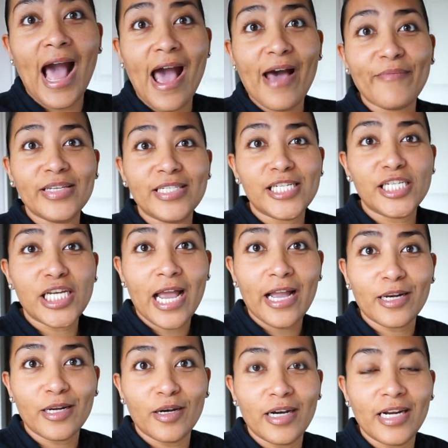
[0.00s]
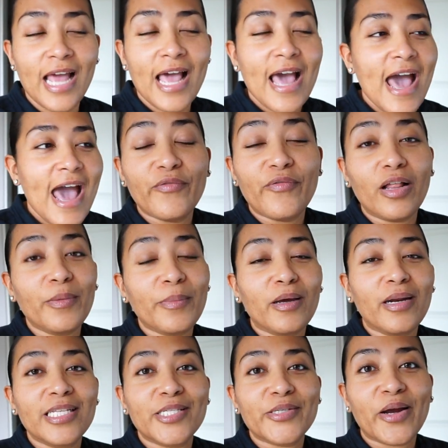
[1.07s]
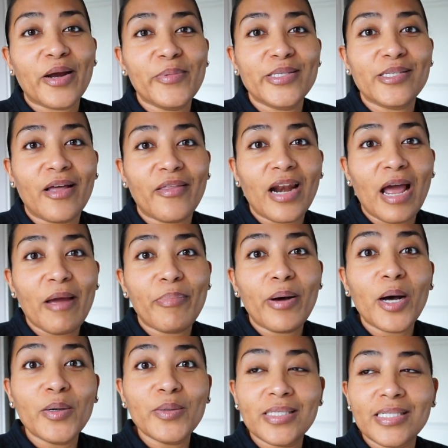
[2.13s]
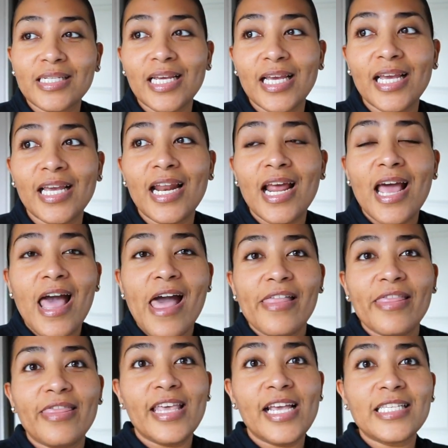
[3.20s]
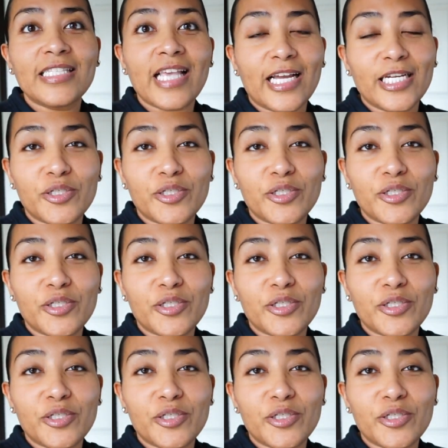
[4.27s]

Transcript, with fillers: have this jacket on. Follow me on Instagram. You saw that I posted this like a